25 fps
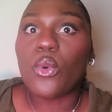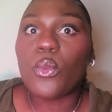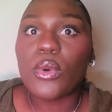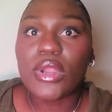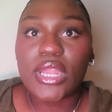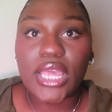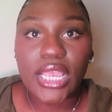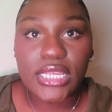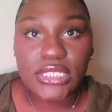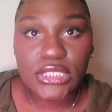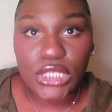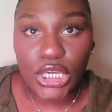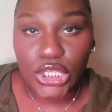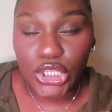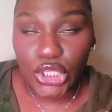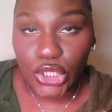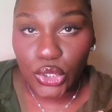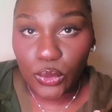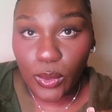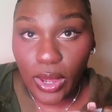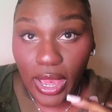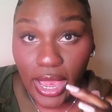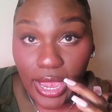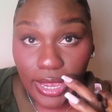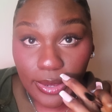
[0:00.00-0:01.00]
When I tell
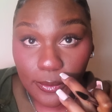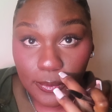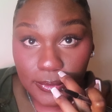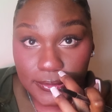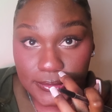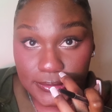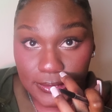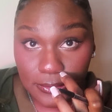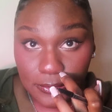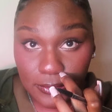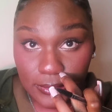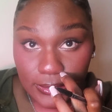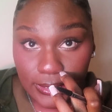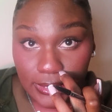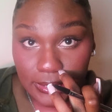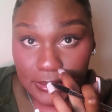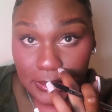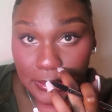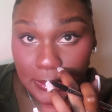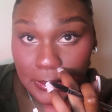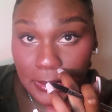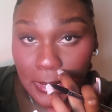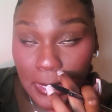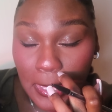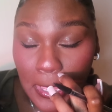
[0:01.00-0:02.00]
you, I was literally
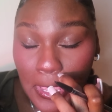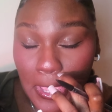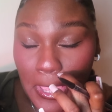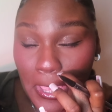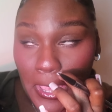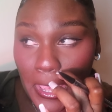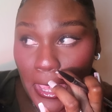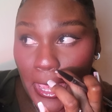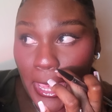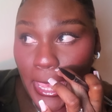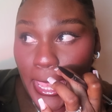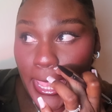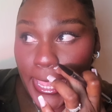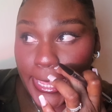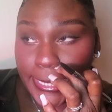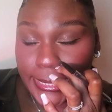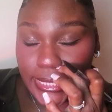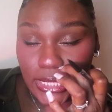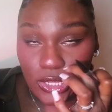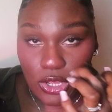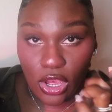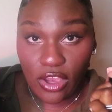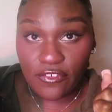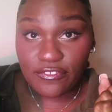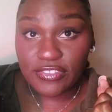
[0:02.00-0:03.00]
like
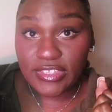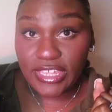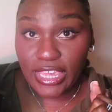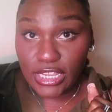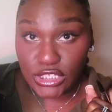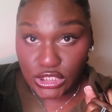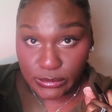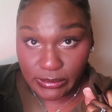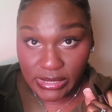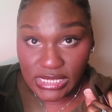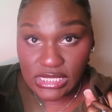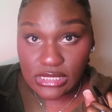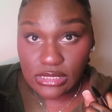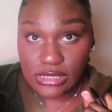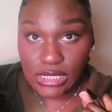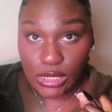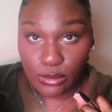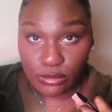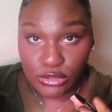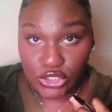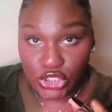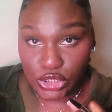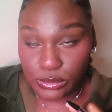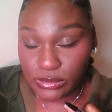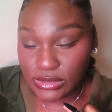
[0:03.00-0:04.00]
hanging off the edge of my seat
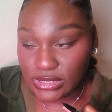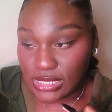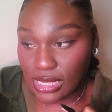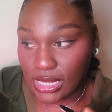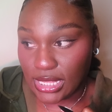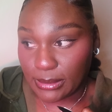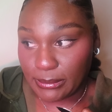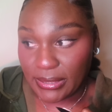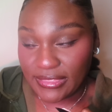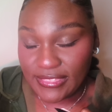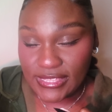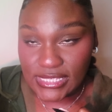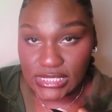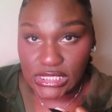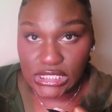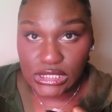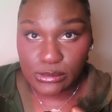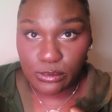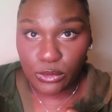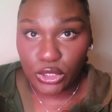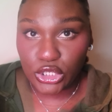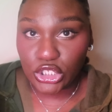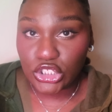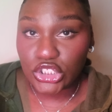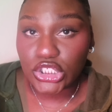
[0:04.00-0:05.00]
when she was telling me
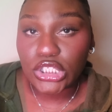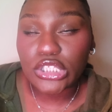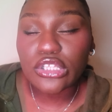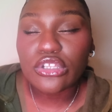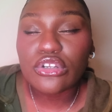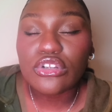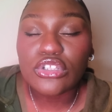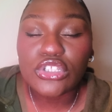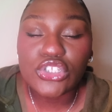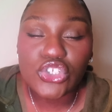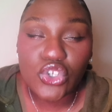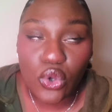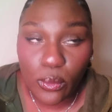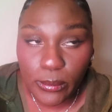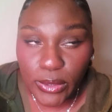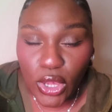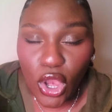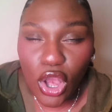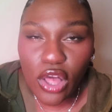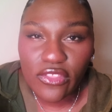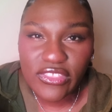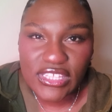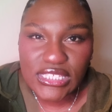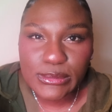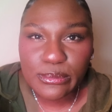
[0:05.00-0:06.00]
this morning. She literally told me
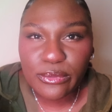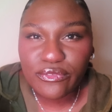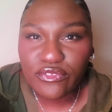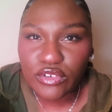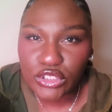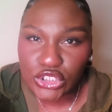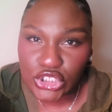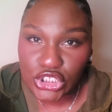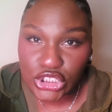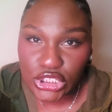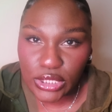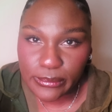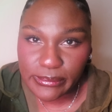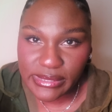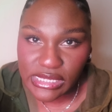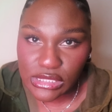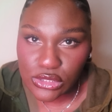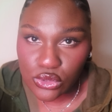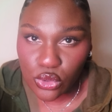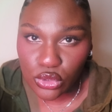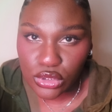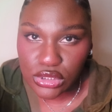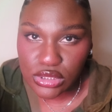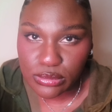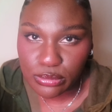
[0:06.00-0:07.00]
all this before she took me to
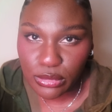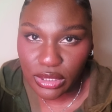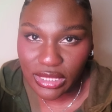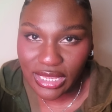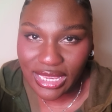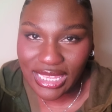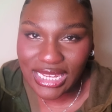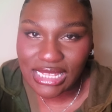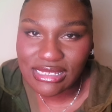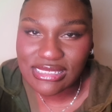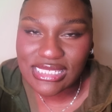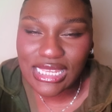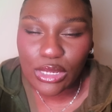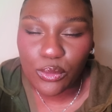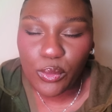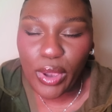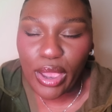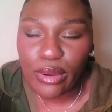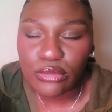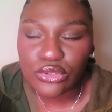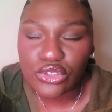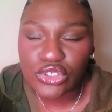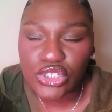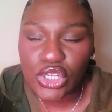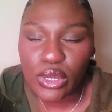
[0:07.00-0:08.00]
school this morning, and I was like,
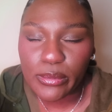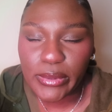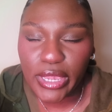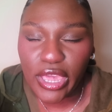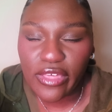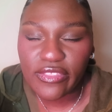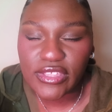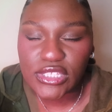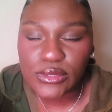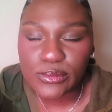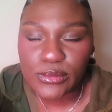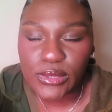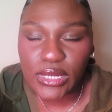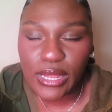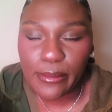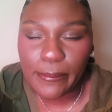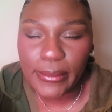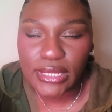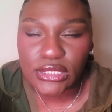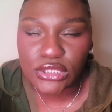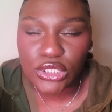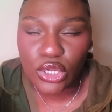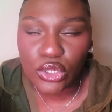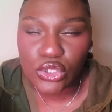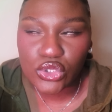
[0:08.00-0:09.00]
why would you tell me all this when I'm
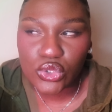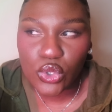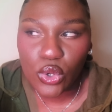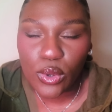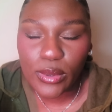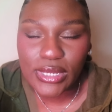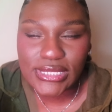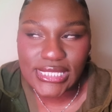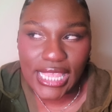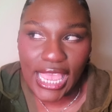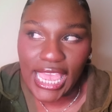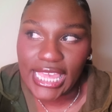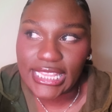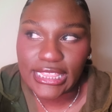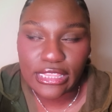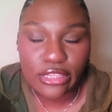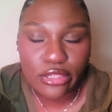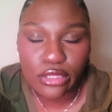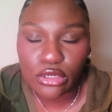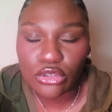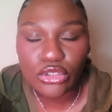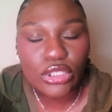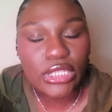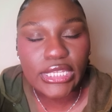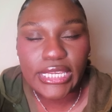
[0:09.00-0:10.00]
about to go to school? Because I
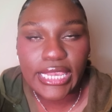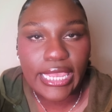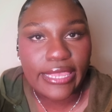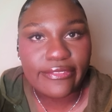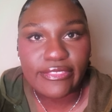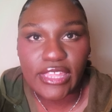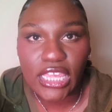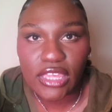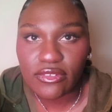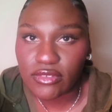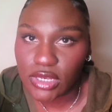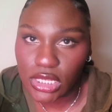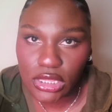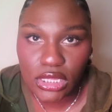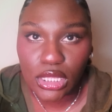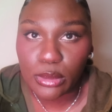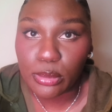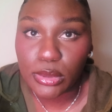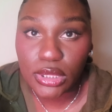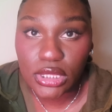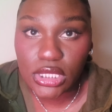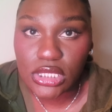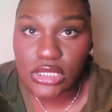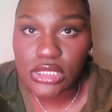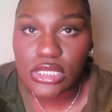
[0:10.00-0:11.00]
literally can't think of anything
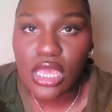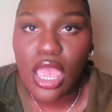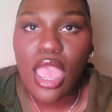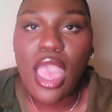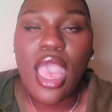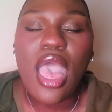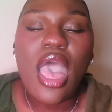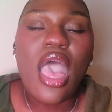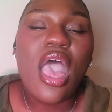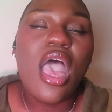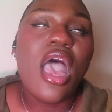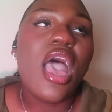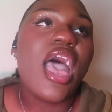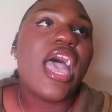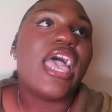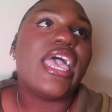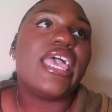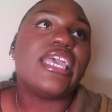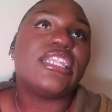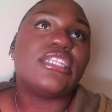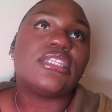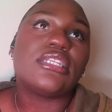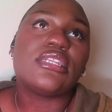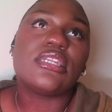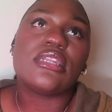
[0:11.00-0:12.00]
with this.
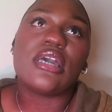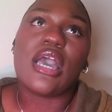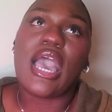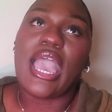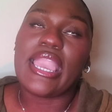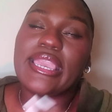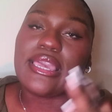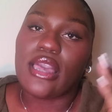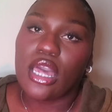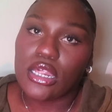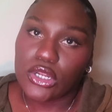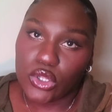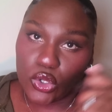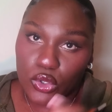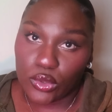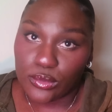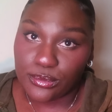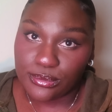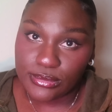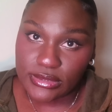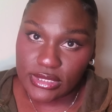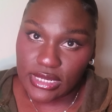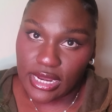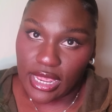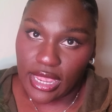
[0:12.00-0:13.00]
And I got
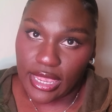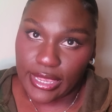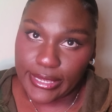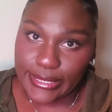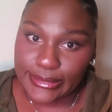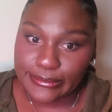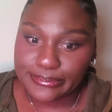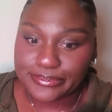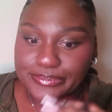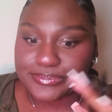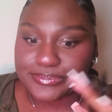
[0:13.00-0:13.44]
home today